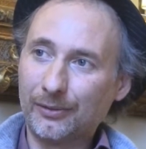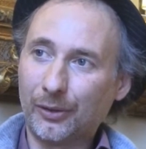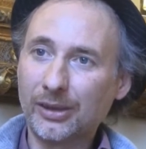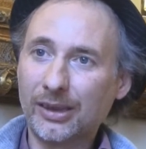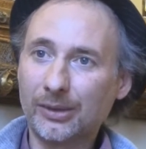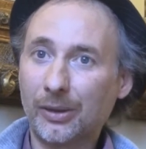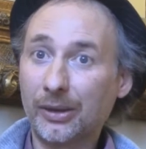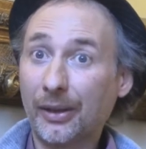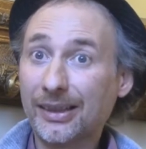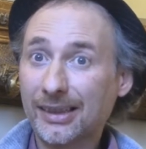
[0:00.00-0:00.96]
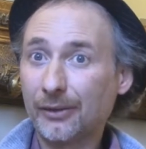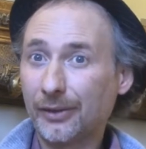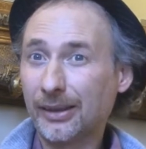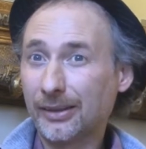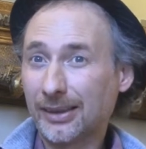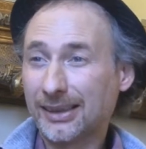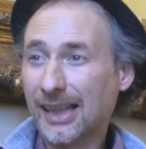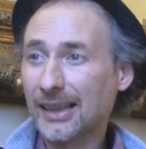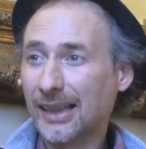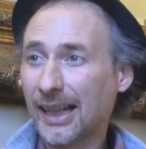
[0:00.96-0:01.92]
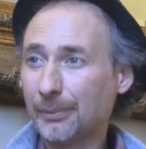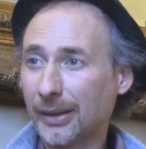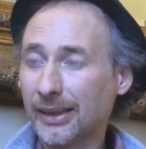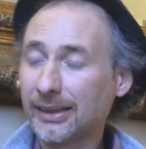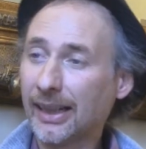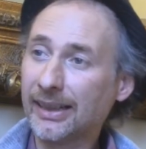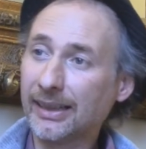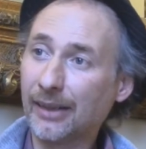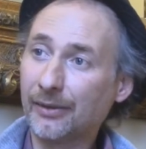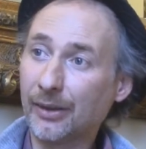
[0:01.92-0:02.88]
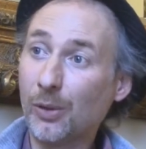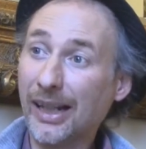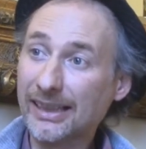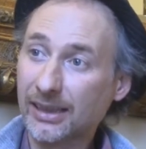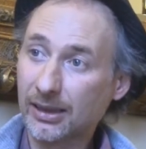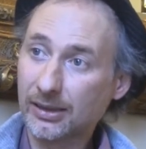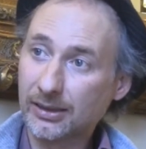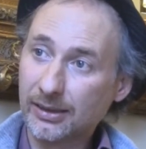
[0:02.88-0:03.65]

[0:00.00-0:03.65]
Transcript: For instance, when there is something sad happening, they have a wake,